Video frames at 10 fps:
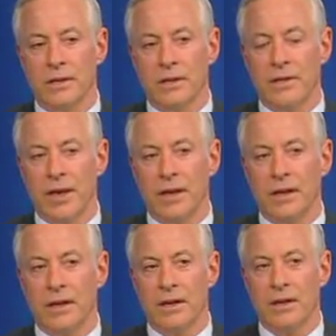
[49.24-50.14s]
that
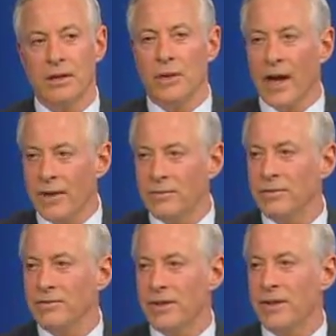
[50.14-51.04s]
you have to
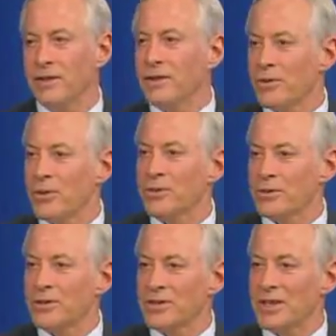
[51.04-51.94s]
fail in order to
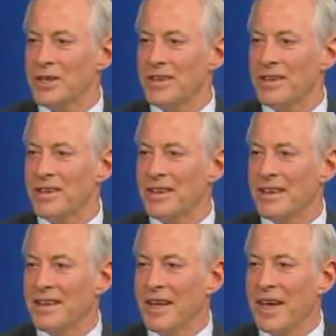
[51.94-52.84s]
succeed.
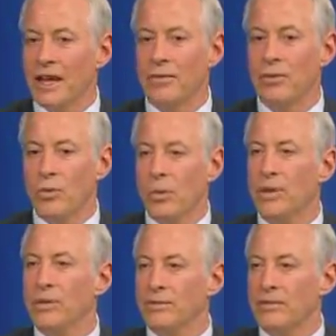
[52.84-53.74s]
And if you're
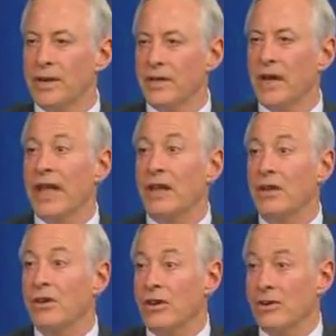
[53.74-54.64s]
willing to fail and
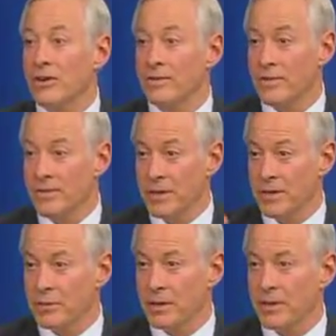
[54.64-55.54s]
learn from the
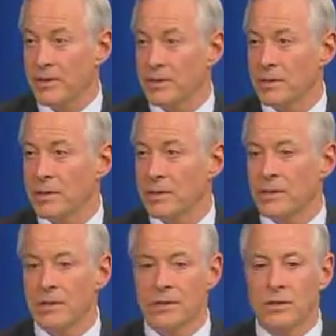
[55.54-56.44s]
experience,
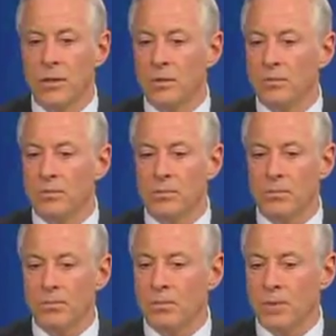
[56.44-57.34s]
don't
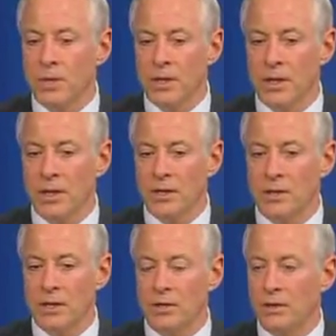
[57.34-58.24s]
be
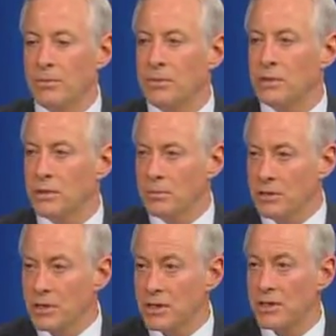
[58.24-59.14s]
determined to be
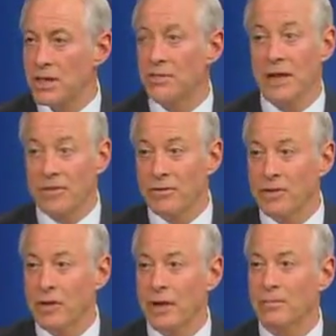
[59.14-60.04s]
successful every
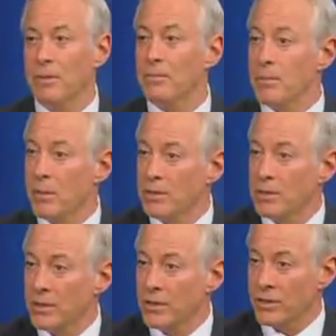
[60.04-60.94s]
time, but be willing
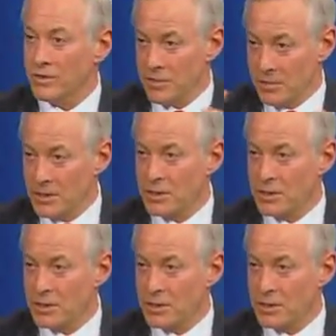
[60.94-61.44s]
to learn from each